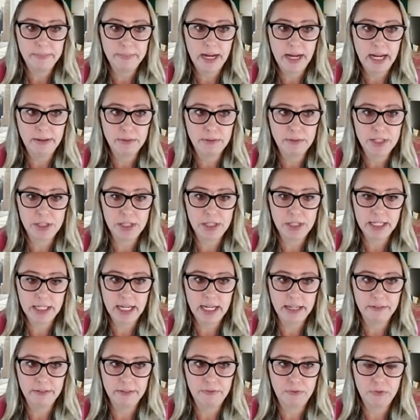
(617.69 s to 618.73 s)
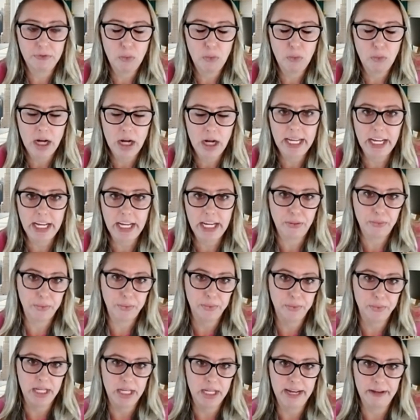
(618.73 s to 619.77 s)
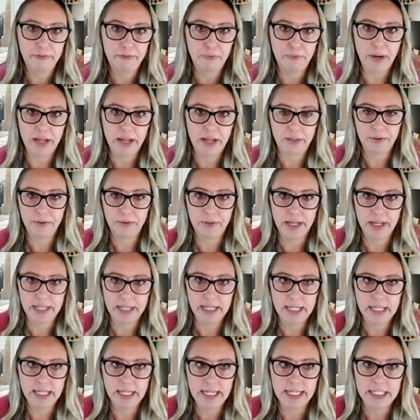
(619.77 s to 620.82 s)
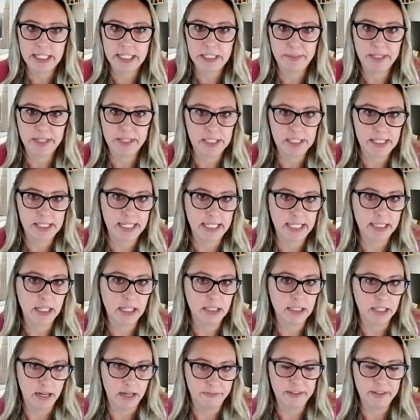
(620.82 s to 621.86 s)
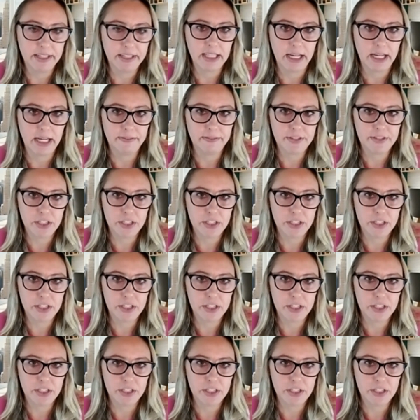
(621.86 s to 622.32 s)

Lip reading: I was kind of walking through life rather than experiencing the love in life.